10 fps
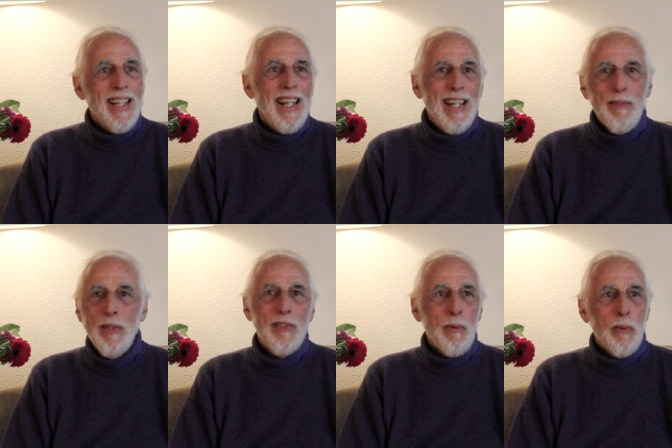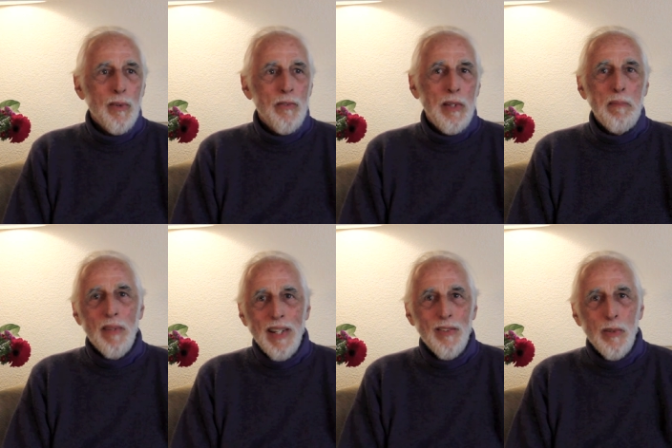And because the world seemed
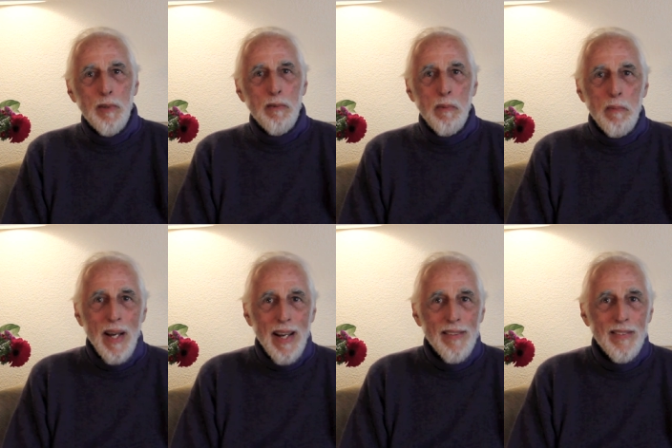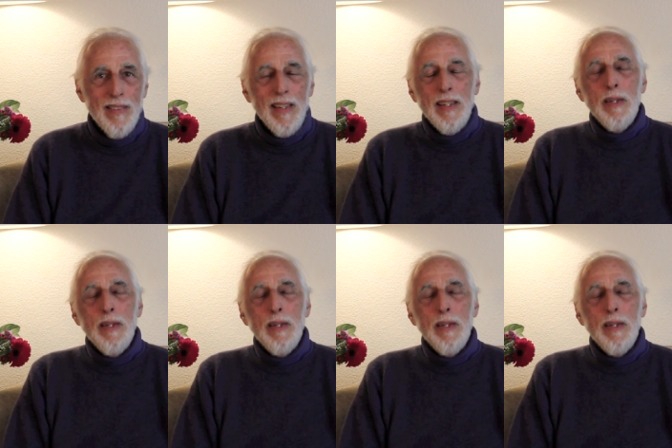like sort of a mess,